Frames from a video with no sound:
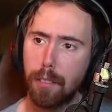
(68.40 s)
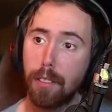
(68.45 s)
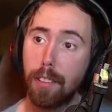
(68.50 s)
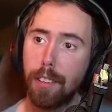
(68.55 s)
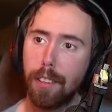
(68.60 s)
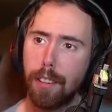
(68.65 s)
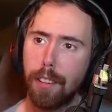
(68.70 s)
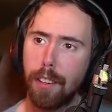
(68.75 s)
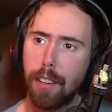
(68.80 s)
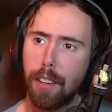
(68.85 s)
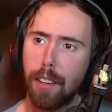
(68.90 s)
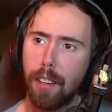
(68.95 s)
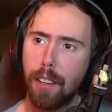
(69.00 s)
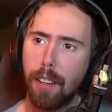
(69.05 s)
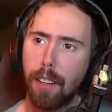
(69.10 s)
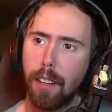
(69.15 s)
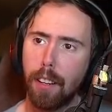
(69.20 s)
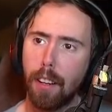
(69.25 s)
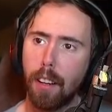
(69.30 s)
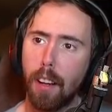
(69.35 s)

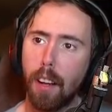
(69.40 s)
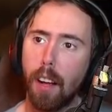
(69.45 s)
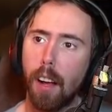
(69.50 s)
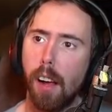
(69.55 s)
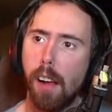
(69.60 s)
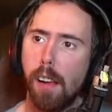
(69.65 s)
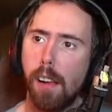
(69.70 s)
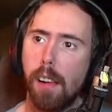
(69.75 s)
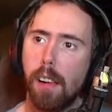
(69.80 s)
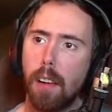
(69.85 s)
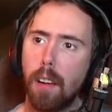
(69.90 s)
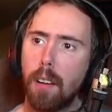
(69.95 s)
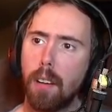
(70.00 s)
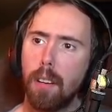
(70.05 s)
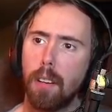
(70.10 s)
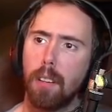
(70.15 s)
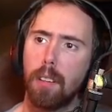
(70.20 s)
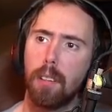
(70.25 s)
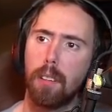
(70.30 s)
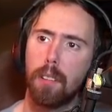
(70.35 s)

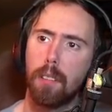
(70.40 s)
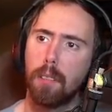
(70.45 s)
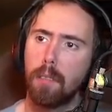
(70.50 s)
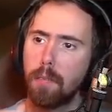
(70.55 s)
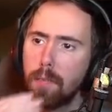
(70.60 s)
No words are spoken by the person on screen.